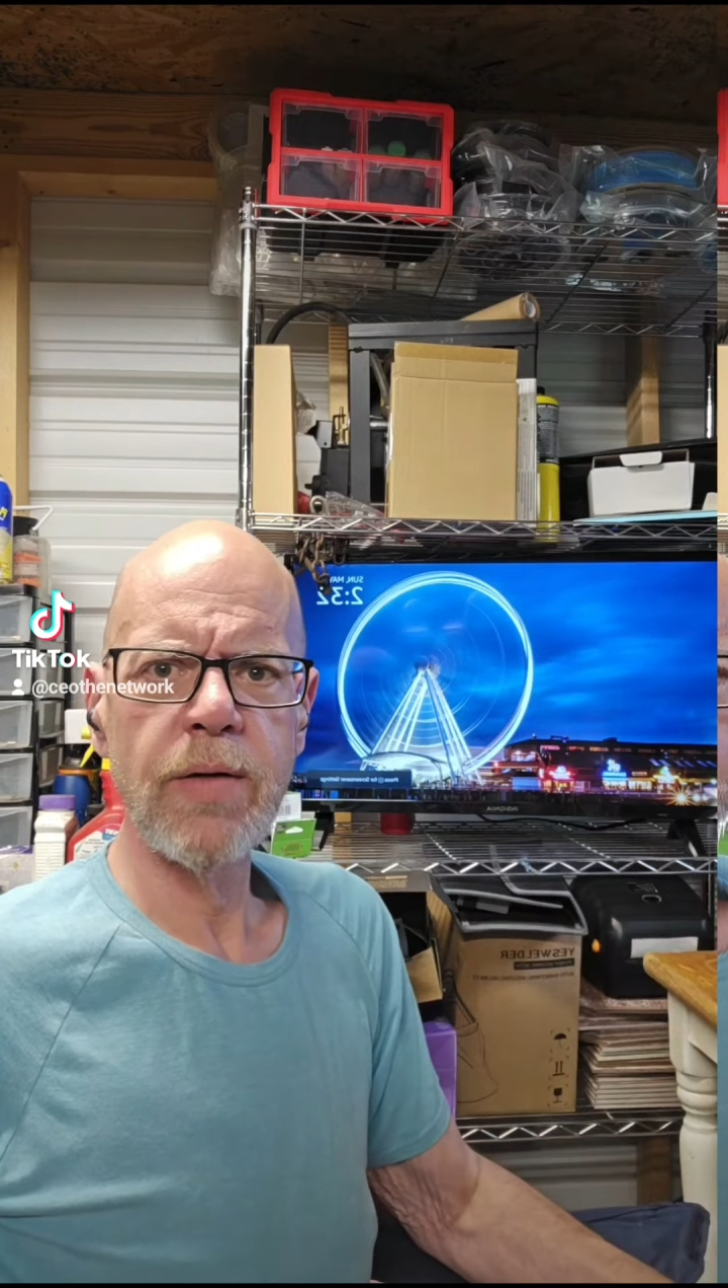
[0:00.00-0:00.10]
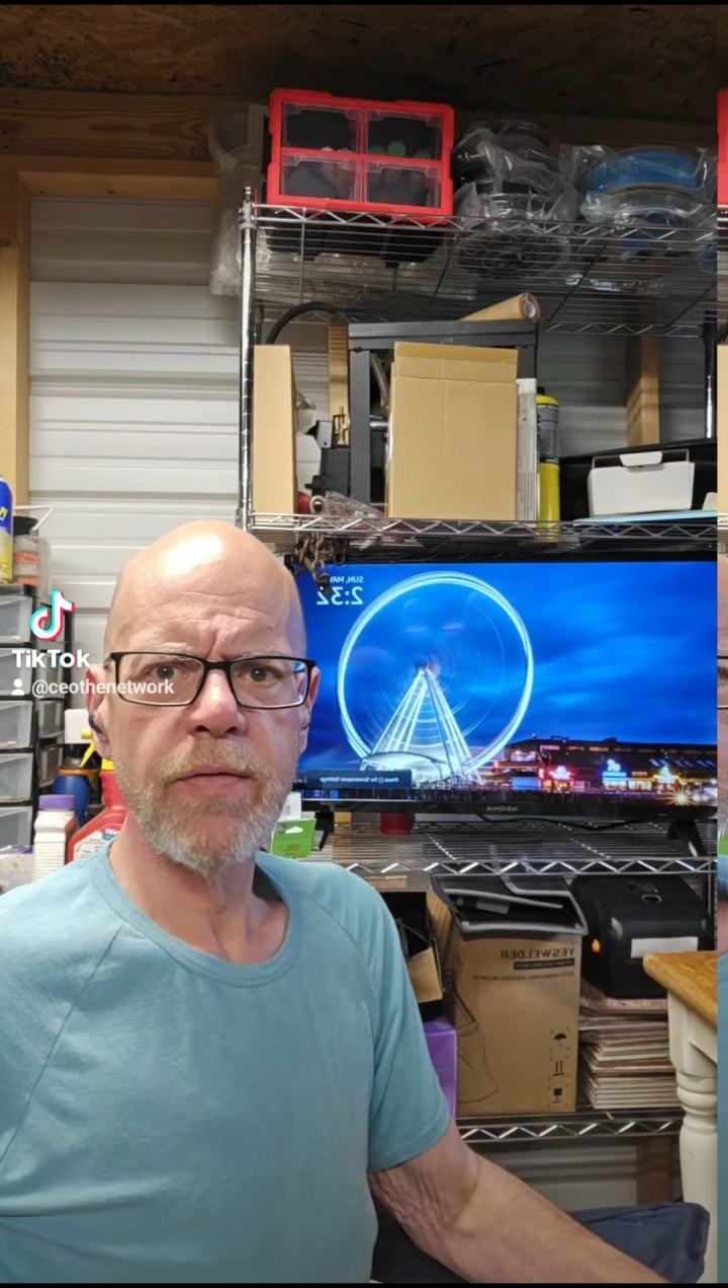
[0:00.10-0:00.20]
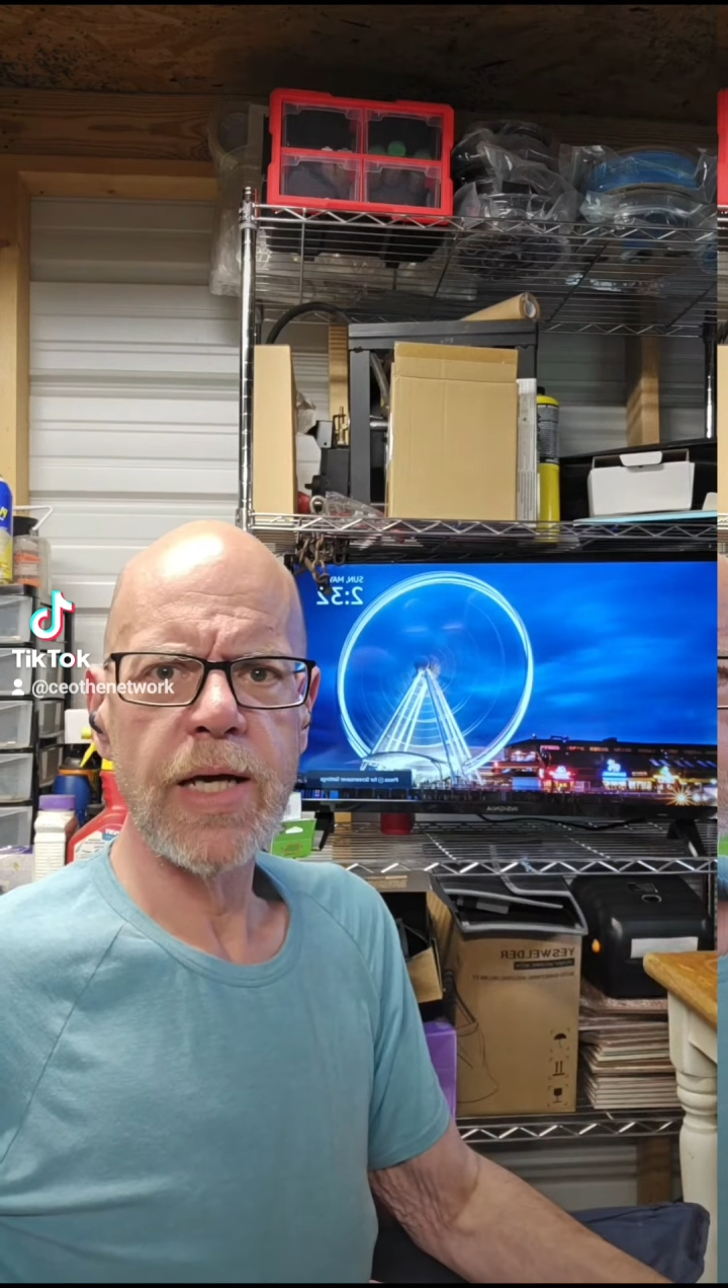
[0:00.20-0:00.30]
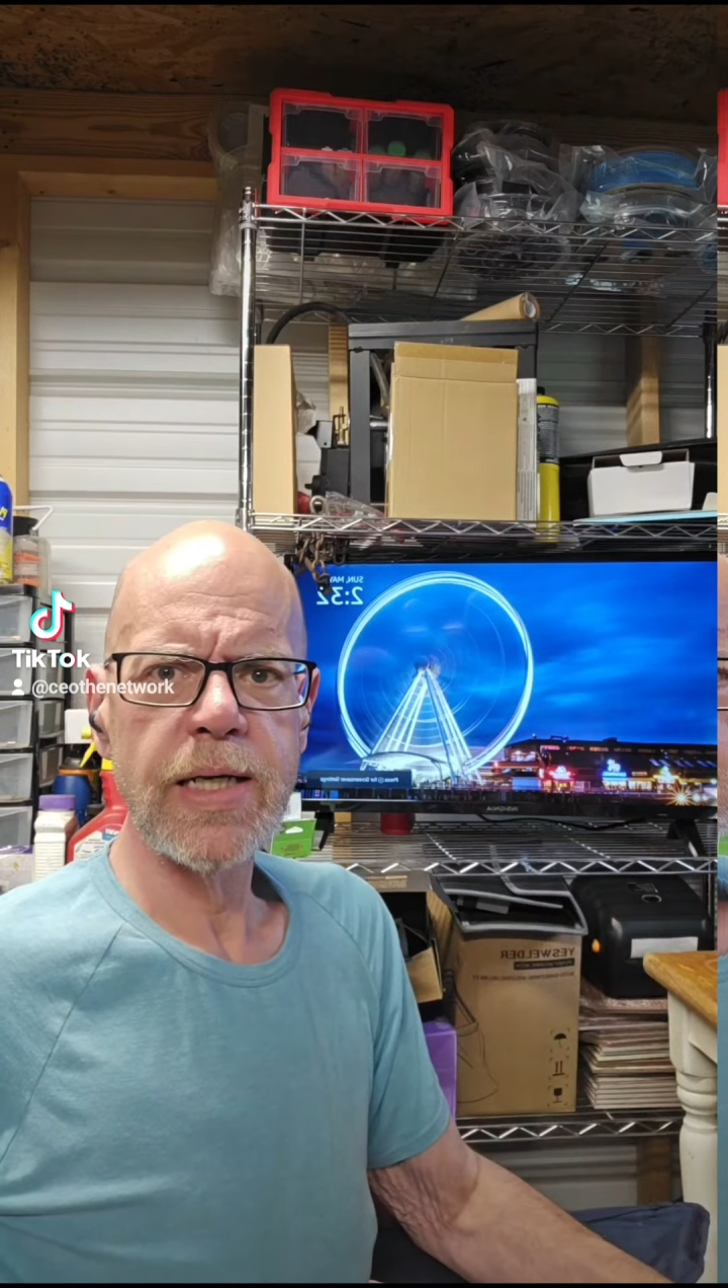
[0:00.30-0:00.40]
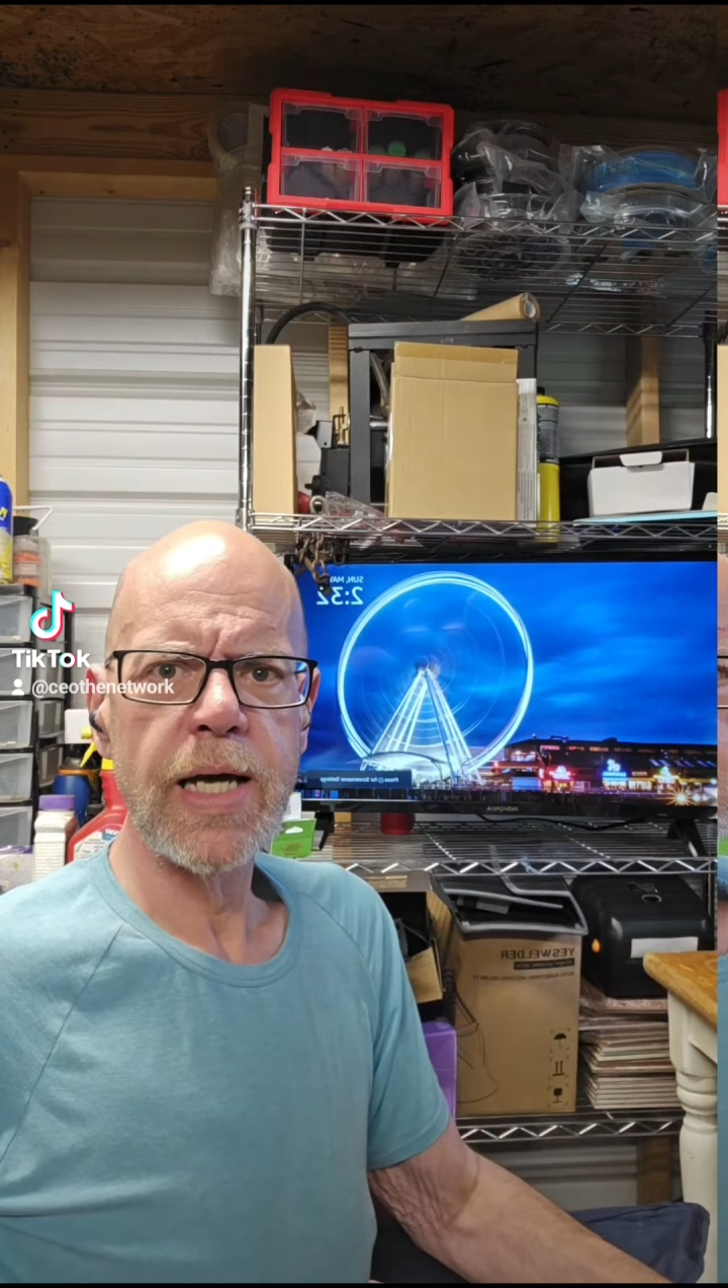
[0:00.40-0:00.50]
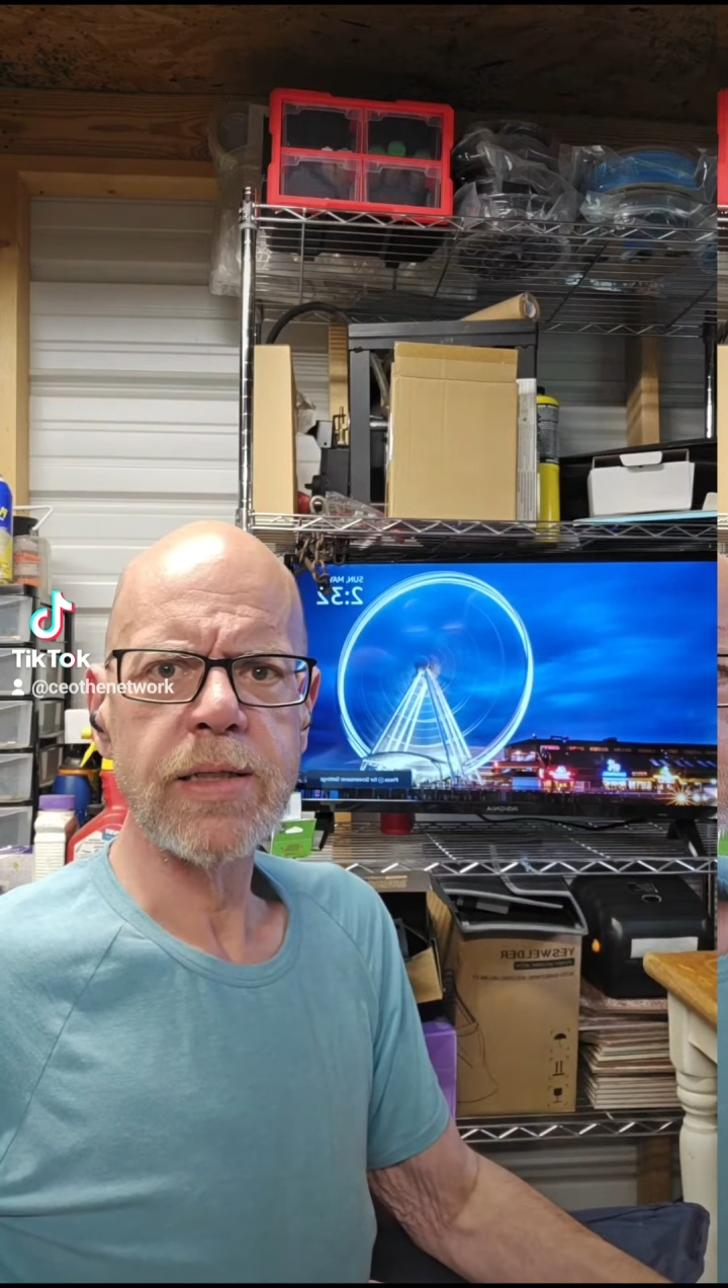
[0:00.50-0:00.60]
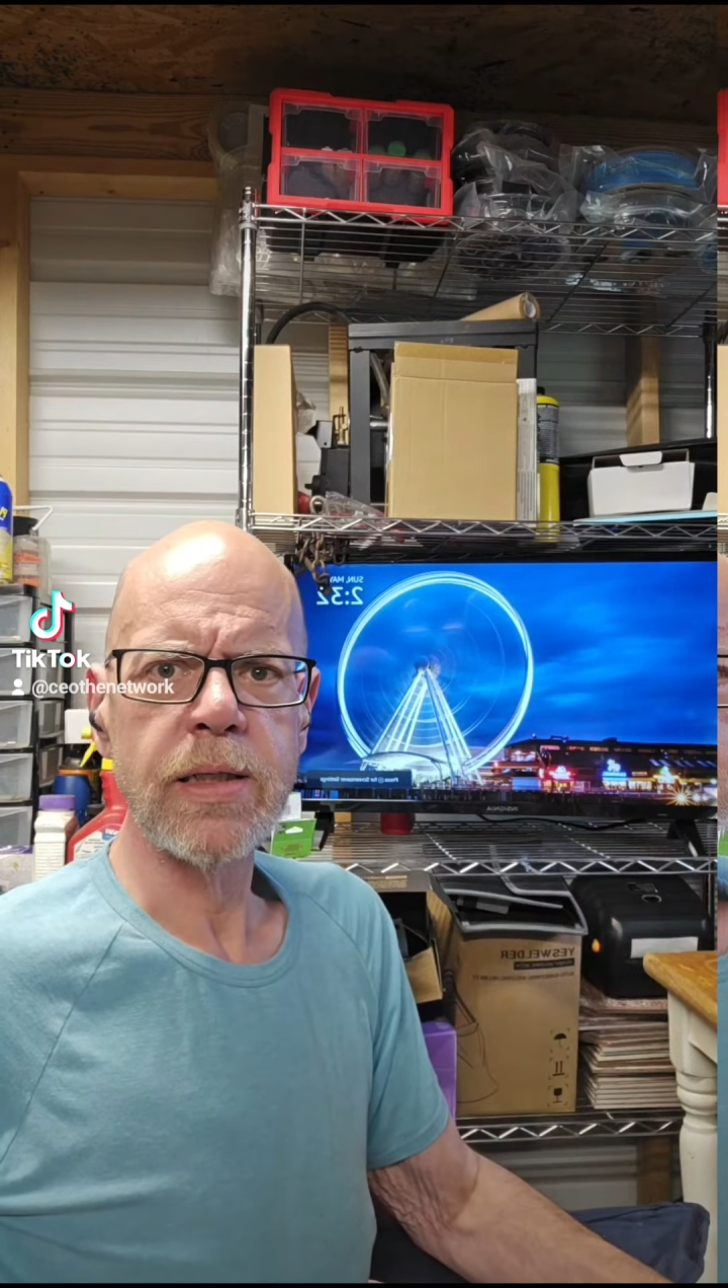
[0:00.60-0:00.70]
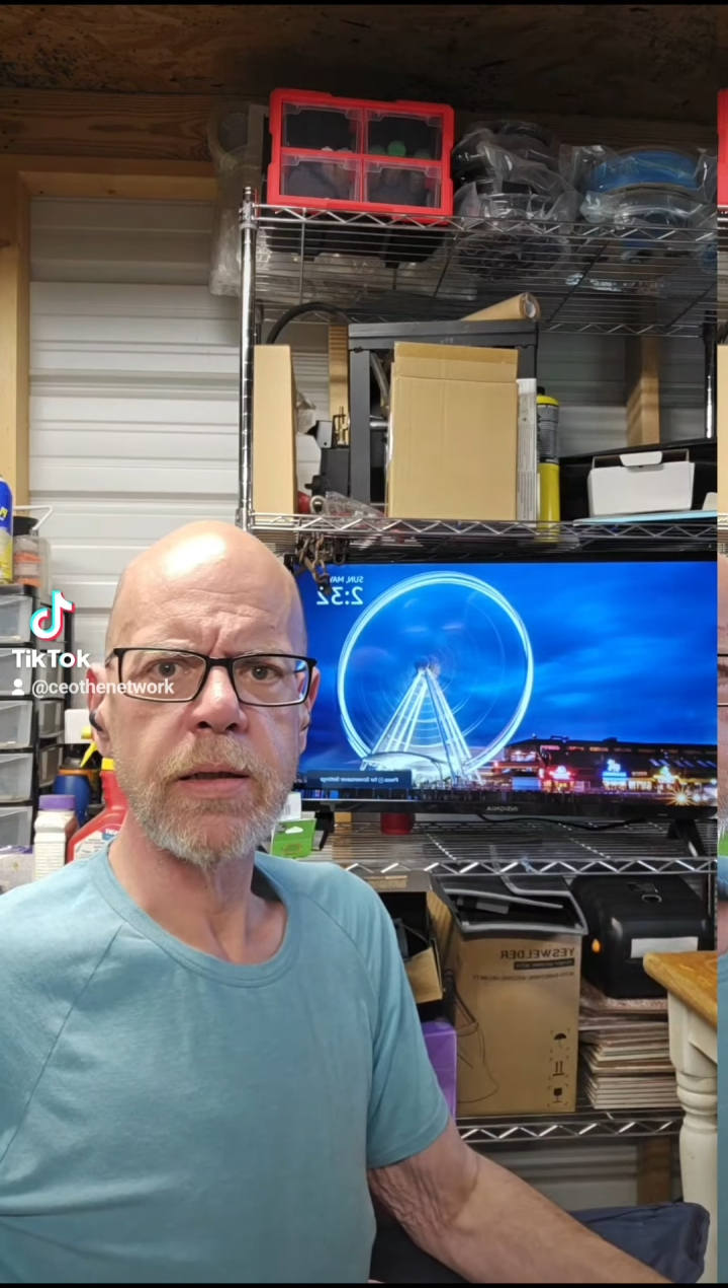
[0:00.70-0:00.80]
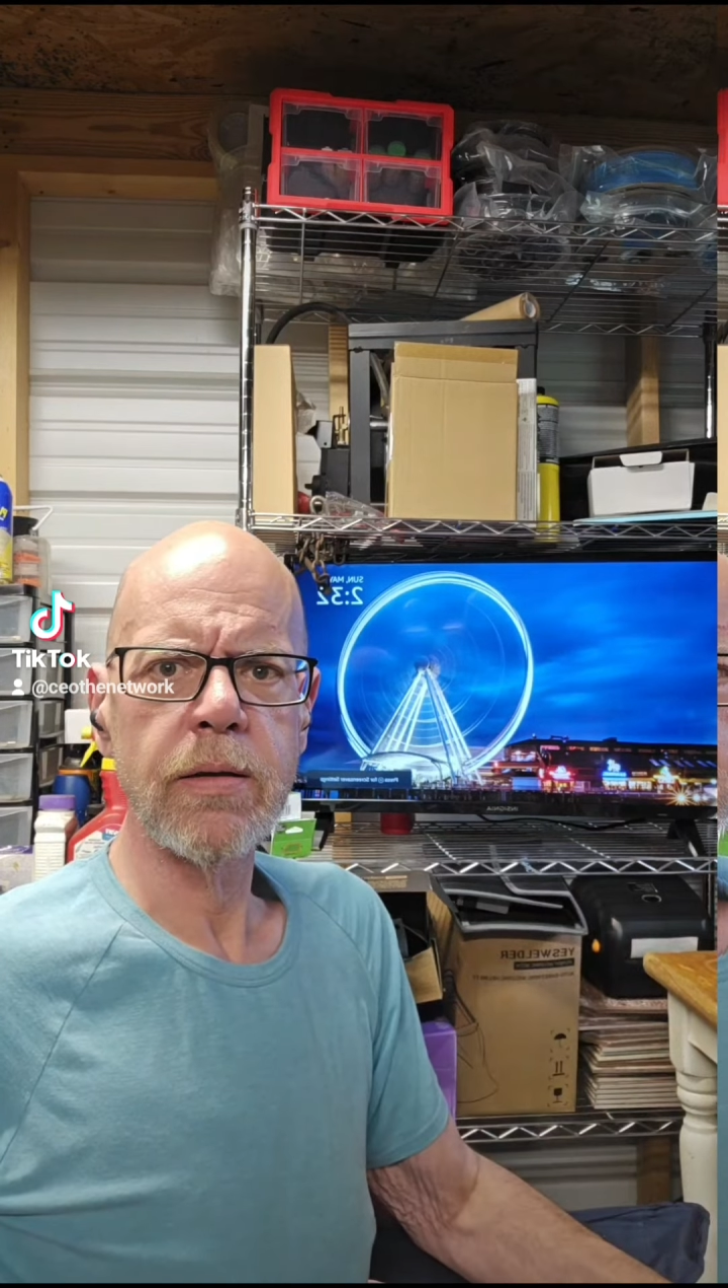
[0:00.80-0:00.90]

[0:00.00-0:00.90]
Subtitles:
a fantastic